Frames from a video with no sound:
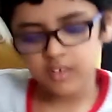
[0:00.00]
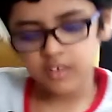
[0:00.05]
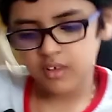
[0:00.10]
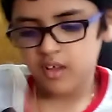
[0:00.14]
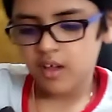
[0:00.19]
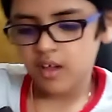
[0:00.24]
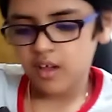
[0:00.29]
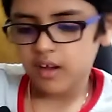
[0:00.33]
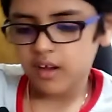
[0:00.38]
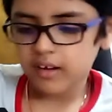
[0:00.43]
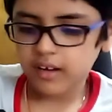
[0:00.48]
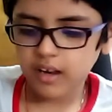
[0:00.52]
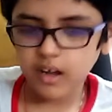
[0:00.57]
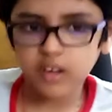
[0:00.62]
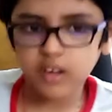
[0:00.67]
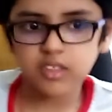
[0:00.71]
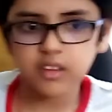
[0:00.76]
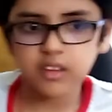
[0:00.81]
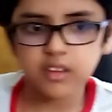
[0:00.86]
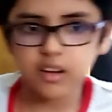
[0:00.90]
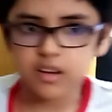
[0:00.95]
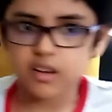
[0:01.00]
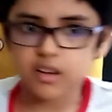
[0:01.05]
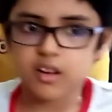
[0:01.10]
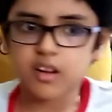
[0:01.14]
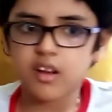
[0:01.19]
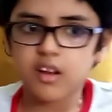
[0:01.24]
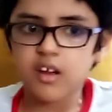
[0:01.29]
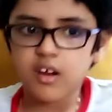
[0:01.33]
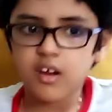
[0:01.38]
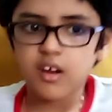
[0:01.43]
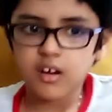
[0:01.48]
That's it.
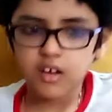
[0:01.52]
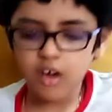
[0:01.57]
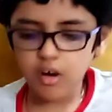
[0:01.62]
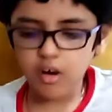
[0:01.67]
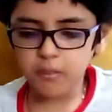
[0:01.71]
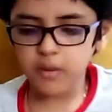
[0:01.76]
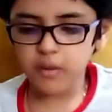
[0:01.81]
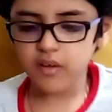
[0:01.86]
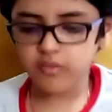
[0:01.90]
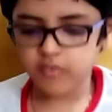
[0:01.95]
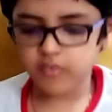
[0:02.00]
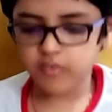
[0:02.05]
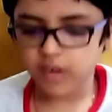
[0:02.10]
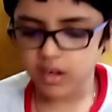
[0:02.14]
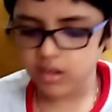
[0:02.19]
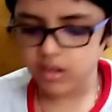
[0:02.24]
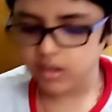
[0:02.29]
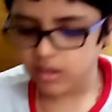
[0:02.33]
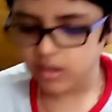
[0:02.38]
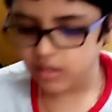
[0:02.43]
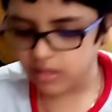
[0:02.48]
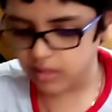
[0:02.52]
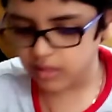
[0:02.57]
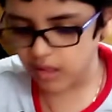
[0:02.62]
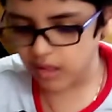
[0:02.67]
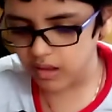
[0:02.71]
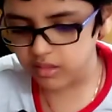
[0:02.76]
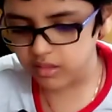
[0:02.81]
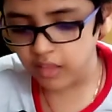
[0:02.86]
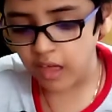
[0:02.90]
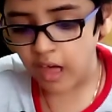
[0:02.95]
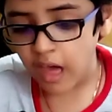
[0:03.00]
Now my friends, let's
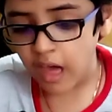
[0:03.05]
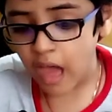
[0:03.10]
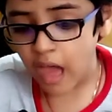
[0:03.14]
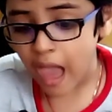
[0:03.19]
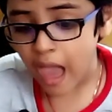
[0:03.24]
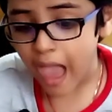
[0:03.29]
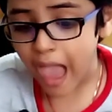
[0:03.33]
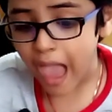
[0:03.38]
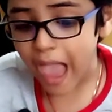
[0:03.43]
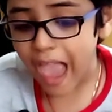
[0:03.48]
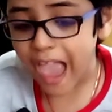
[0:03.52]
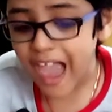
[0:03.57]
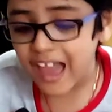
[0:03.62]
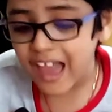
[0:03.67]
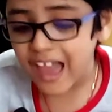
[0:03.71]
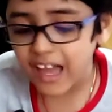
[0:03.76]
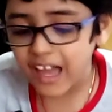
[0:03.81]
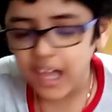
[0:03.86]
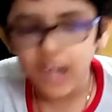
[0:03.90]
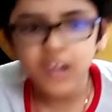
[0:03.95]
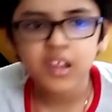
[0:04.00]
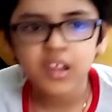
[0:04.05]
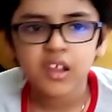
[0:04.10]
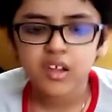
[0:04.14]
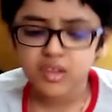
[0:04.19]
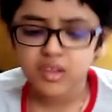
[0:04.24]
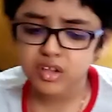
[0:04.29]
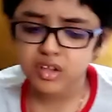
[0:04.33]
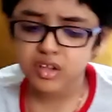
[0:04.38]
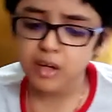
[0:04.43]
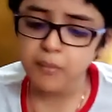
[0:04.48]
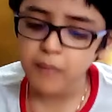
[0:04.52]
add
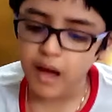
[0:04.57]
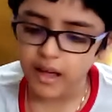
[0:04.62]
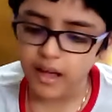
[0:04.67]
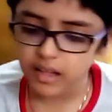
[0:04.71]
some ice